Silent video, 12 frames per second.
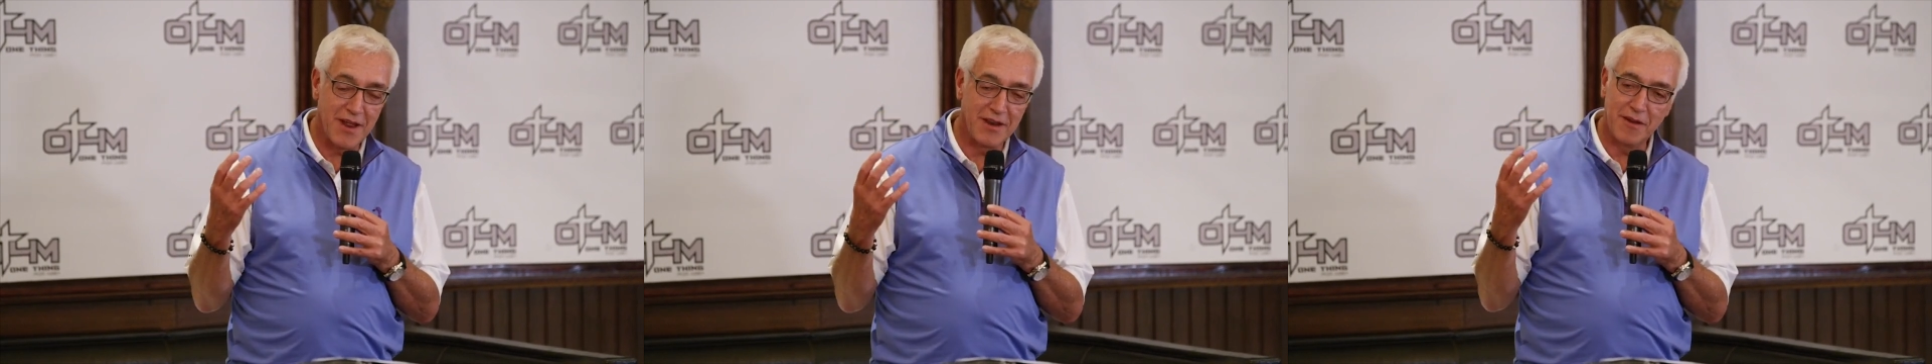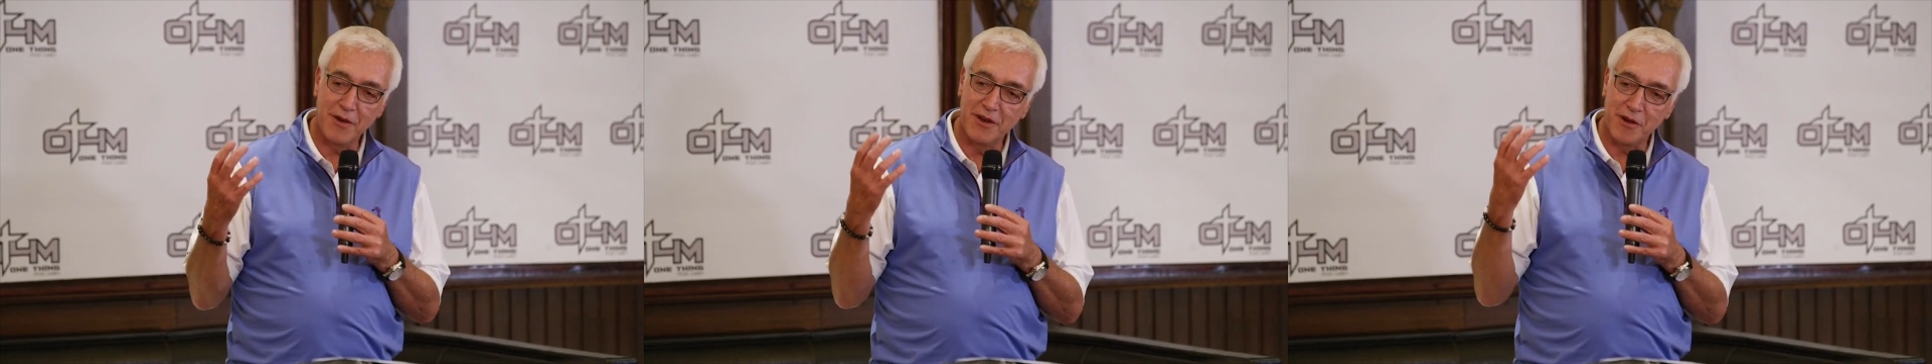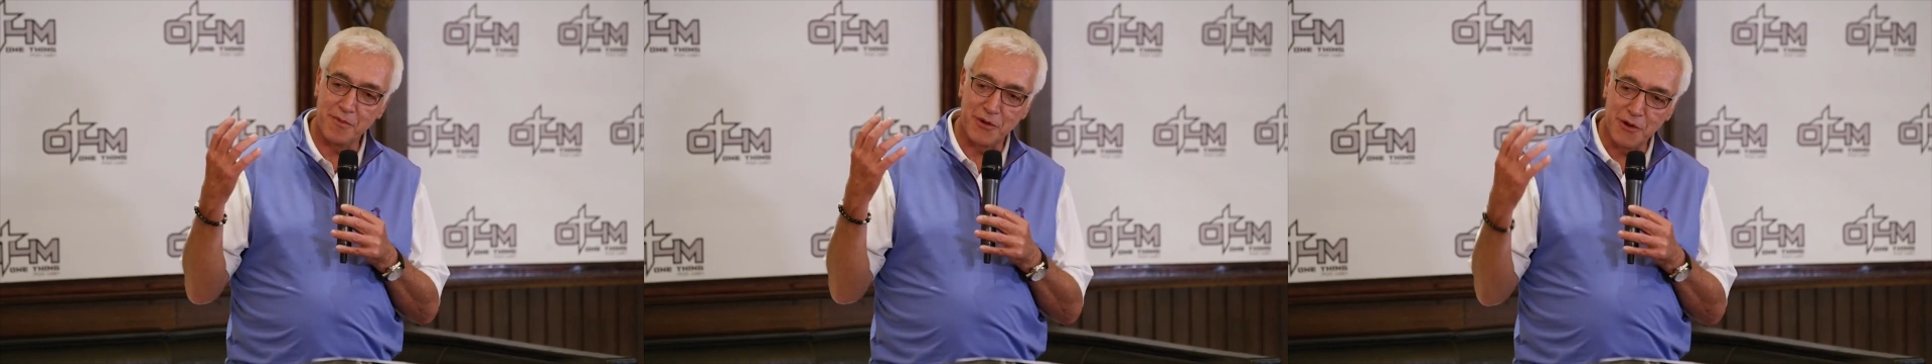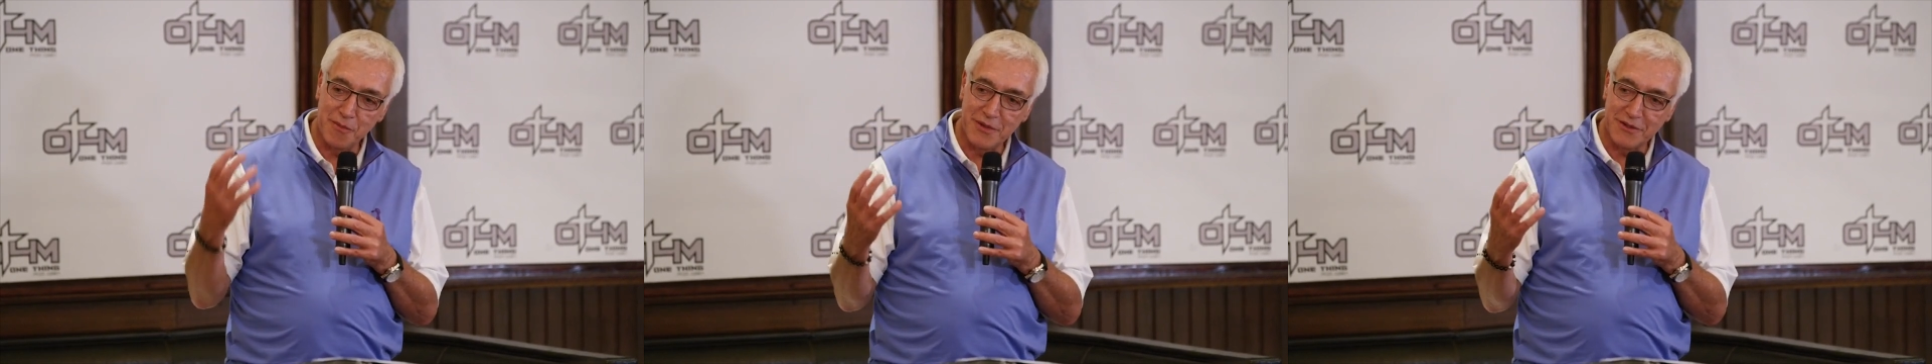And, and the
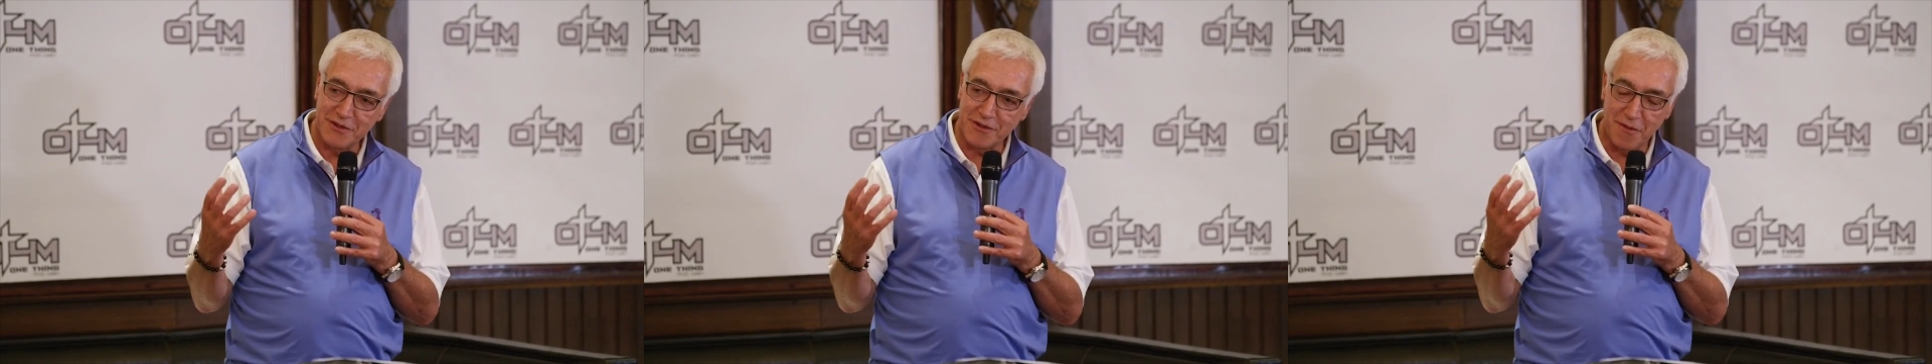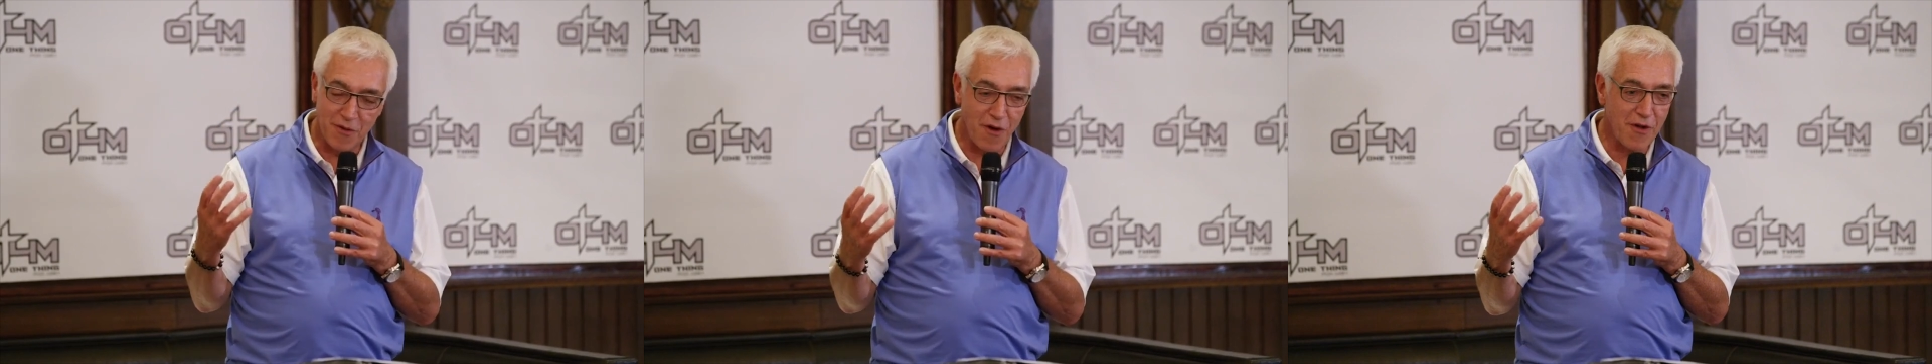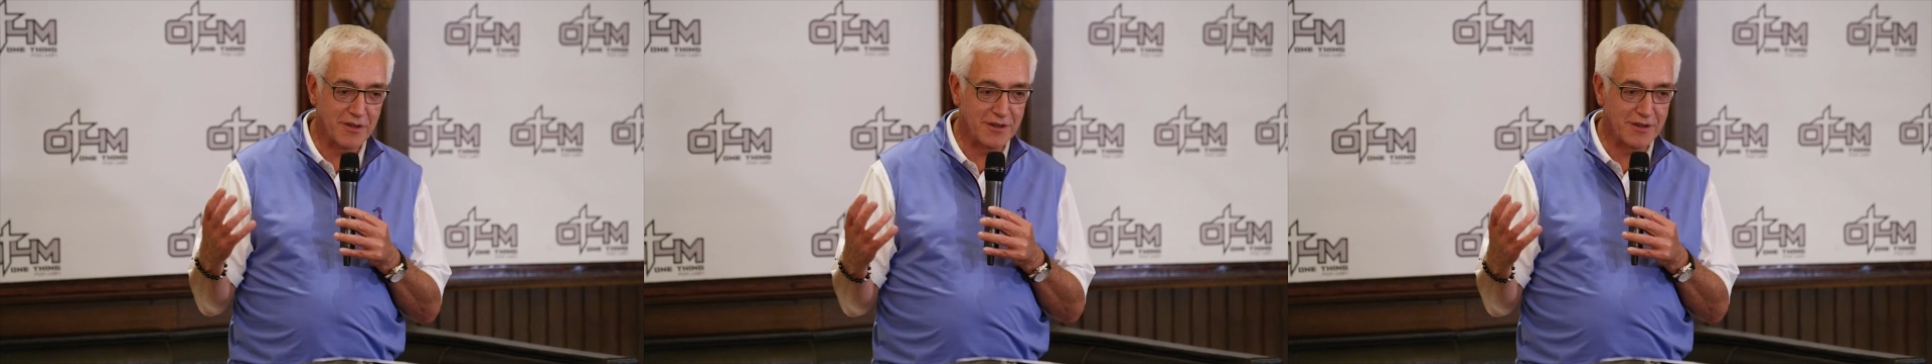purpose of all